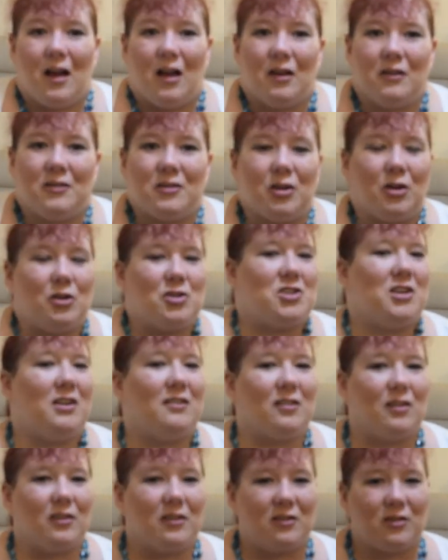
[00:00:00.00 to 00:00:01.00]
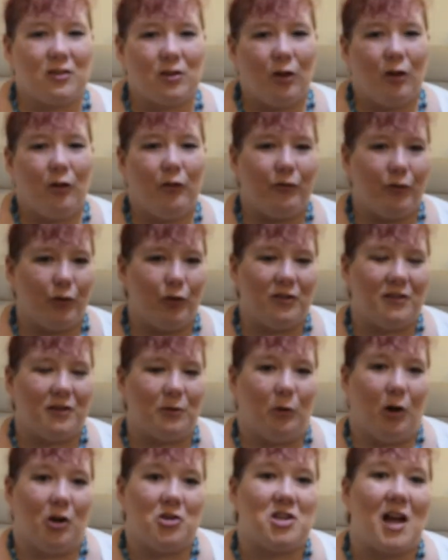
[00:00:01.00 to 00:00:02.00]
So she's so fun
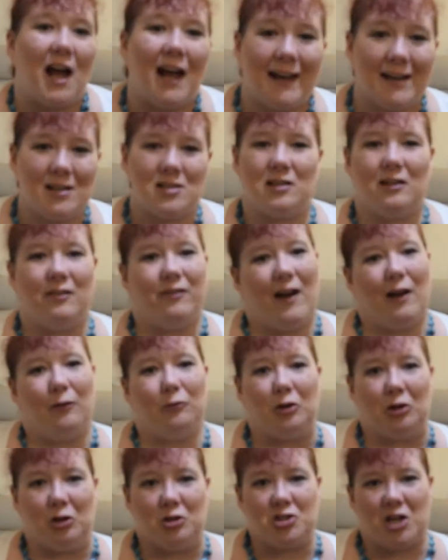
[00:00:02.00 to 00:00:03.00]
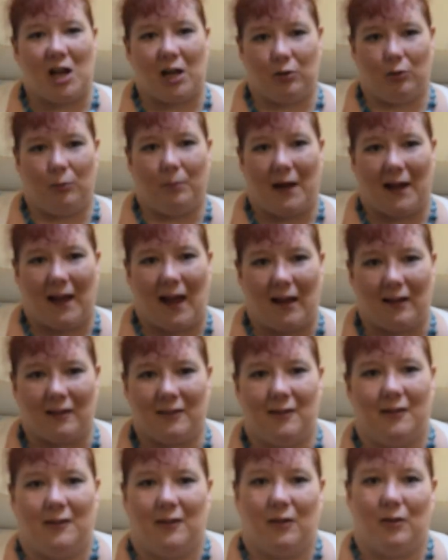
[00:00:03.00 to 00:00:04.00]
to watch. I actually found her channel by
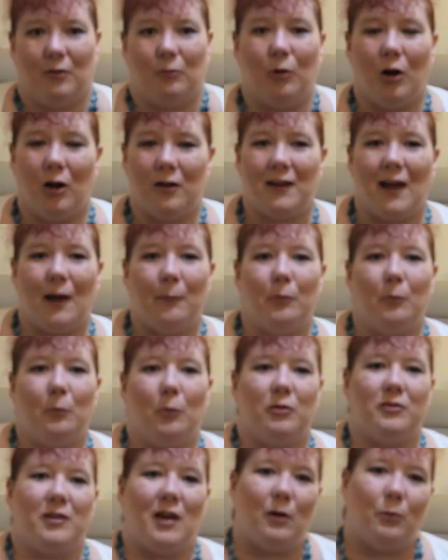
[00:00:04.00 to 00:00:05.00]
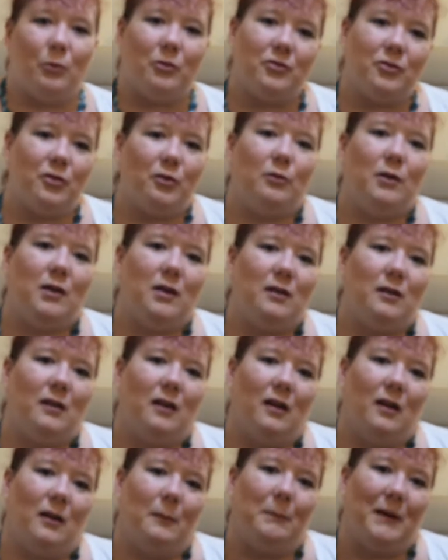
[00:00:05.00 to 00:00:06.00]
accident. What had happened was I was doing
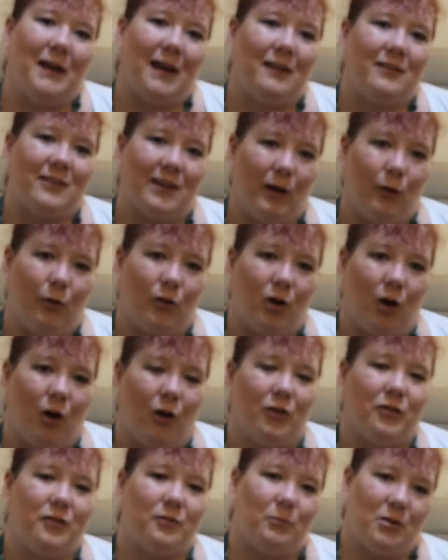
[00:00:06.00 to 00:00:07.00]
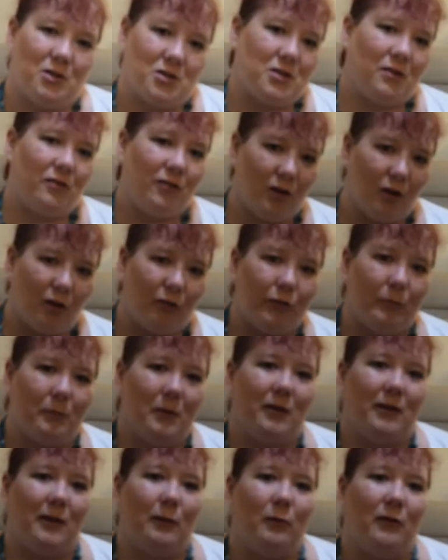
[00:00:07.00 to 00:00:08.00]
a BSL course, which if you're not
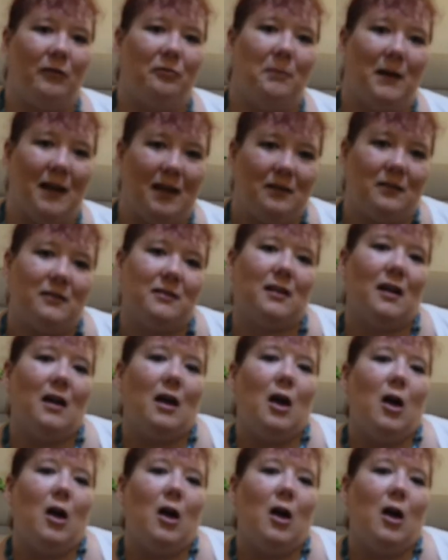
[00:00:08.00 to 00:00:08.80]
familiar with means